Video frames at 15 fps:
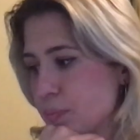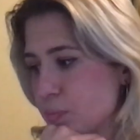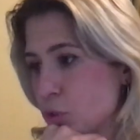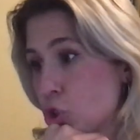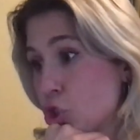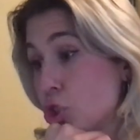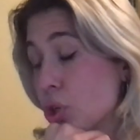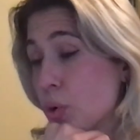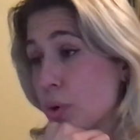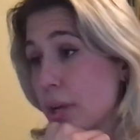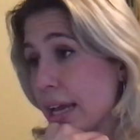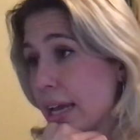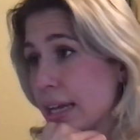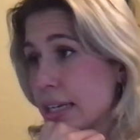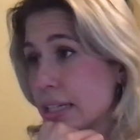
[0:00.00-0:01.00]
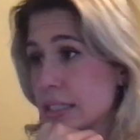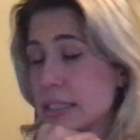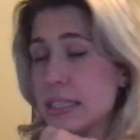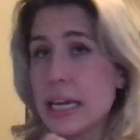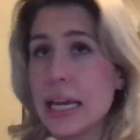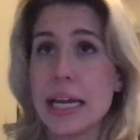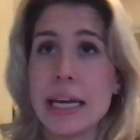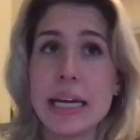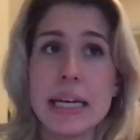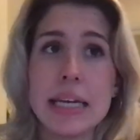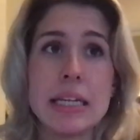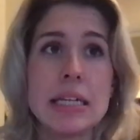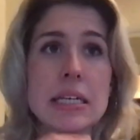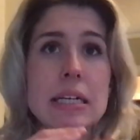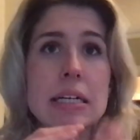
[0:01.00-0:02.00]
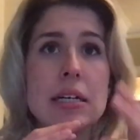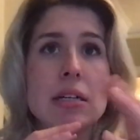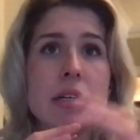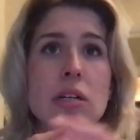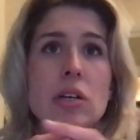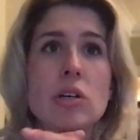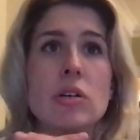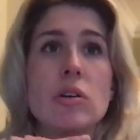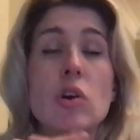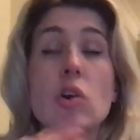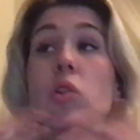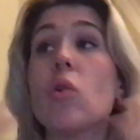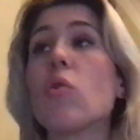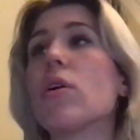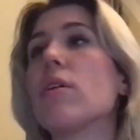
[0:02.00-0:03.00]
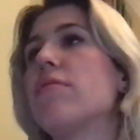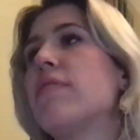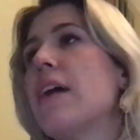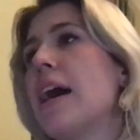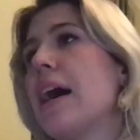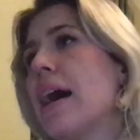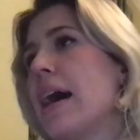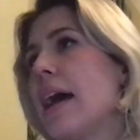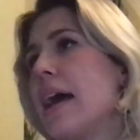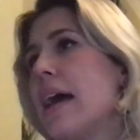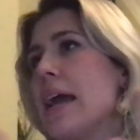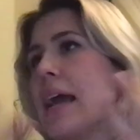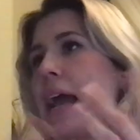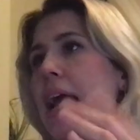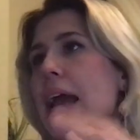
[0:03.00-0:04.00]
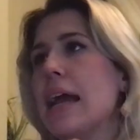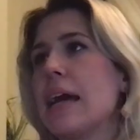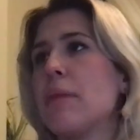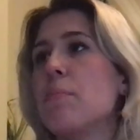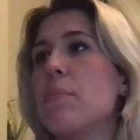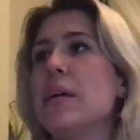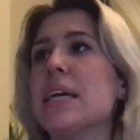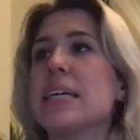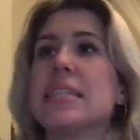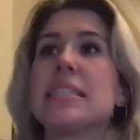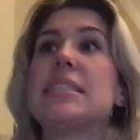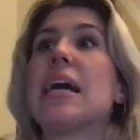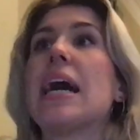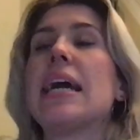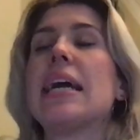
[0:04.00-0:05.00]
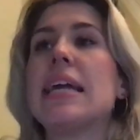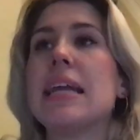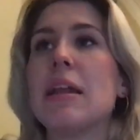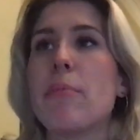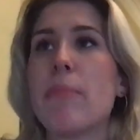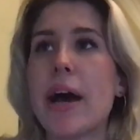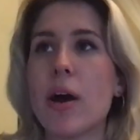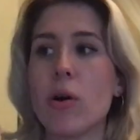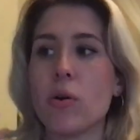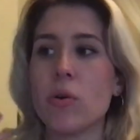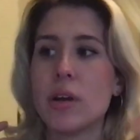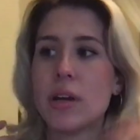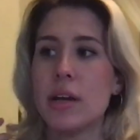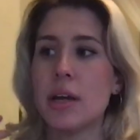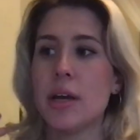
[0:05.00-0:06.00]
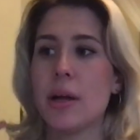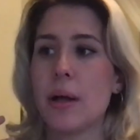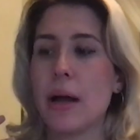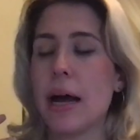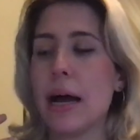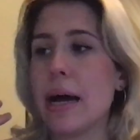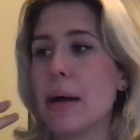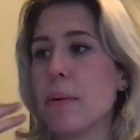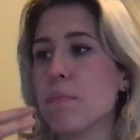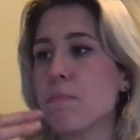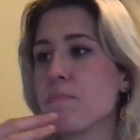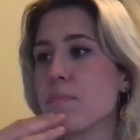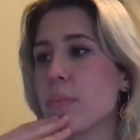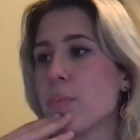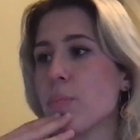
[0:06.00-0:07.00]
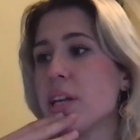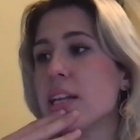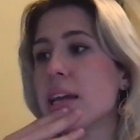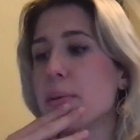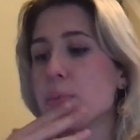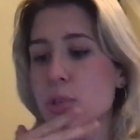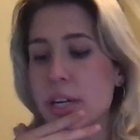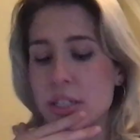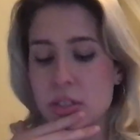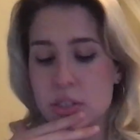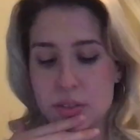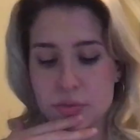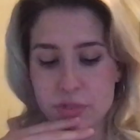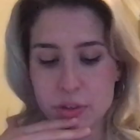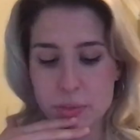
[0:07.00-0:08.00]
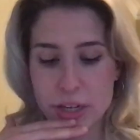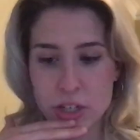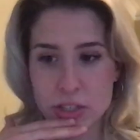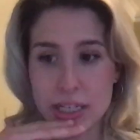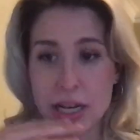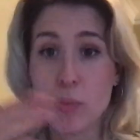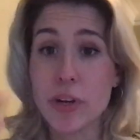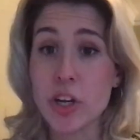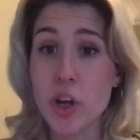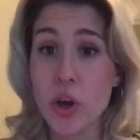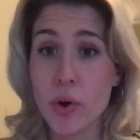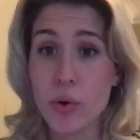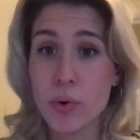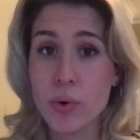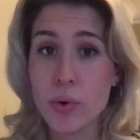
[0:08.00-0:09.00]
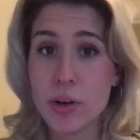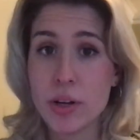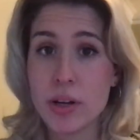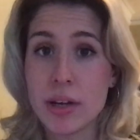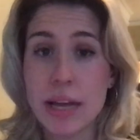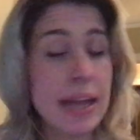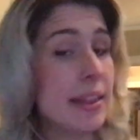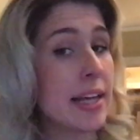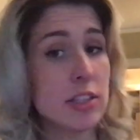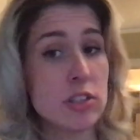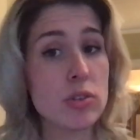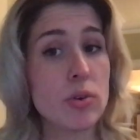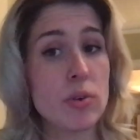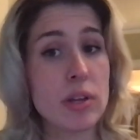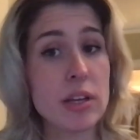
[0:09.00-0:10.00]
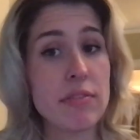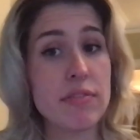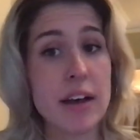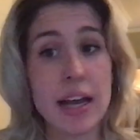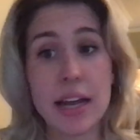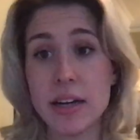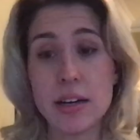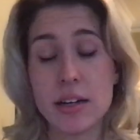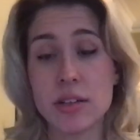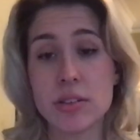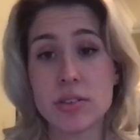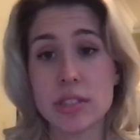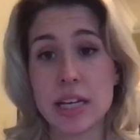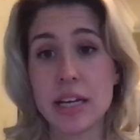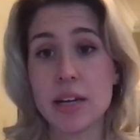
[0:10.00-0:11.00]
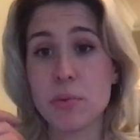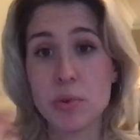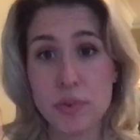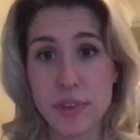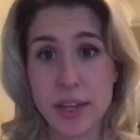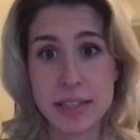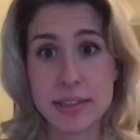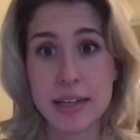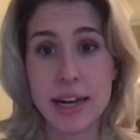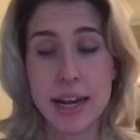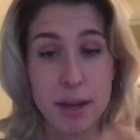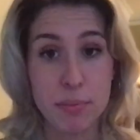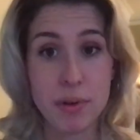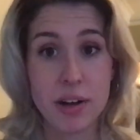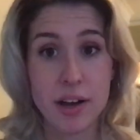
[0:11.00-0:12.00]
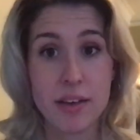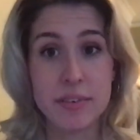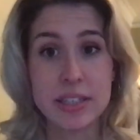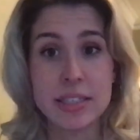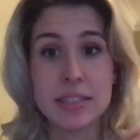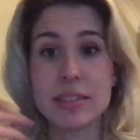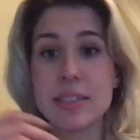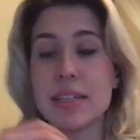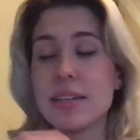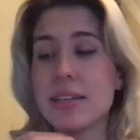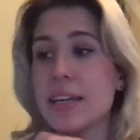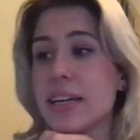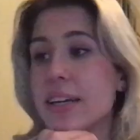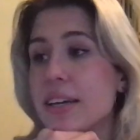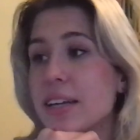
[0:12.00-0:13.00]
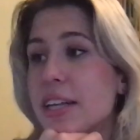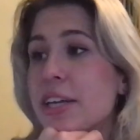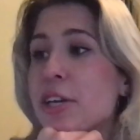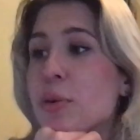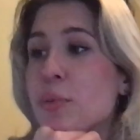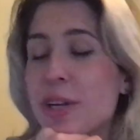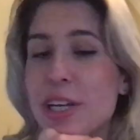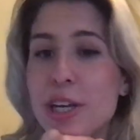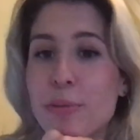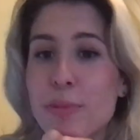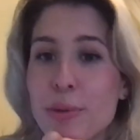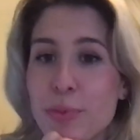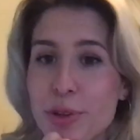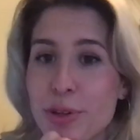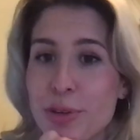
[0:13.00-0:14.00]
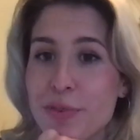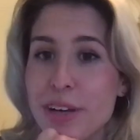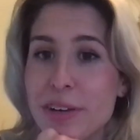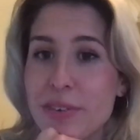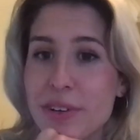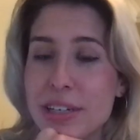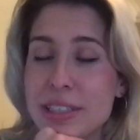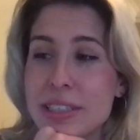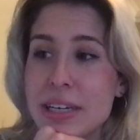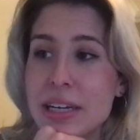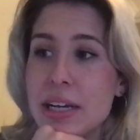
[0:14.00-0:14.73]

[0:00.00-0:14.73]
showcase and glorify and be excited about big name directors and filmmakers that we know, and that's totally fine and understandable, and that's going to happen, obviously. Like, you want to keep up with your favorites,